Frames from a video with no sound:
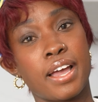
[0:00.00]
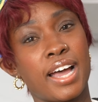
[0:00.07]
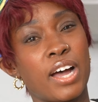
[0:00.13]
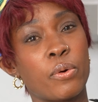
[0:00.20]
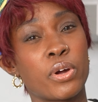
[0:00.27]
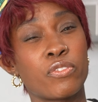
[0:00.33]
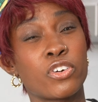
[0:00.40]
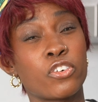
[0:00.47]

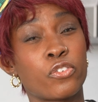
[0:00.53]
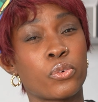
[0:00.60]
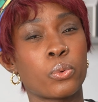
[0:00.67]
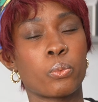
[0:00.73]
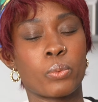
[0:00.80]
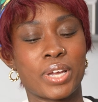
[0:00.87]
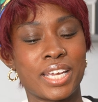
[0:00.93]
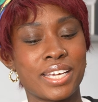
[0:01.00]
However, for
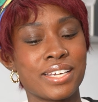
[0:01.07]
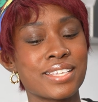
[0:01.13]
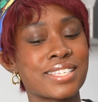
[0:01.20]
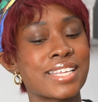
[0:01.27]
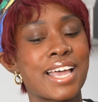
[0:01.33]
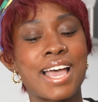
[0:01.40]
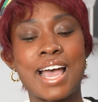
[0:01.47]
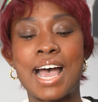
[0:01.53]
wings,
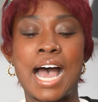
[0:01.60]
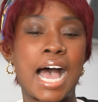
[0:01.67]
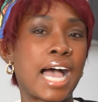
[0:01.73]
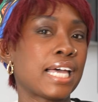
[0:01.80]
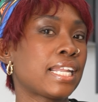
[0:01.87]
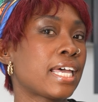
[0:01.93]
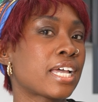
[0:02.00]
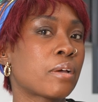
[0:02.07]

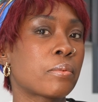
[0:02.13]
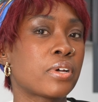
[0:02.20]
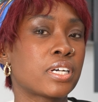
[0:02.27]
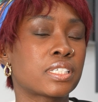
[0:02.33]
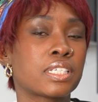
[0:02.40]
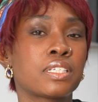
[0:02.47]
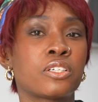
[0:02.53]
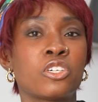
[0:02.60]
I like them
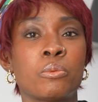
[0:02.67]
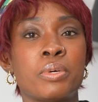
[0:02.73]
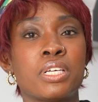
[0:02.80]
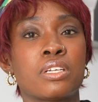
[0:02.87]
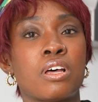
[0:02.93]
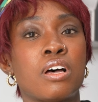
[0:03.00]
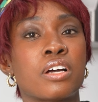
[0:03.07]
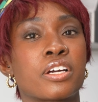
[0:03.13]
cooked a little bit
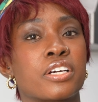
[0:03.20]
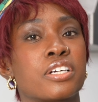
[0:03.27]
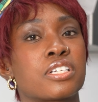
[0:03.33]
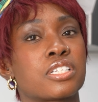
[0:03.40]
longer.